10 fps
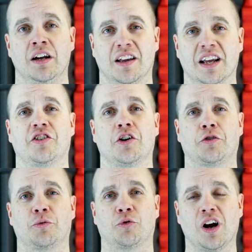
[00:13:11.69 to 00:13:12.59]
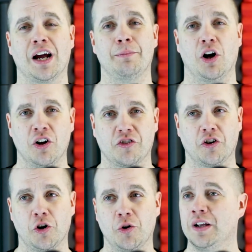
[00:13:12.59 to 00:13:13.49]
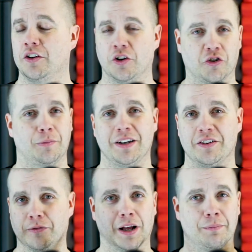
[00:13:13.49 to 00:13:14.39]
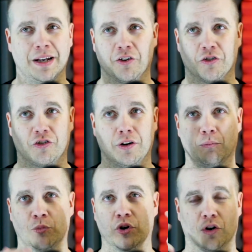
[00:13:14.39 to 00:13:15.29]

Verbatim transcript: Like, share, subscribe. Also, there should be some thumbnails somewhere,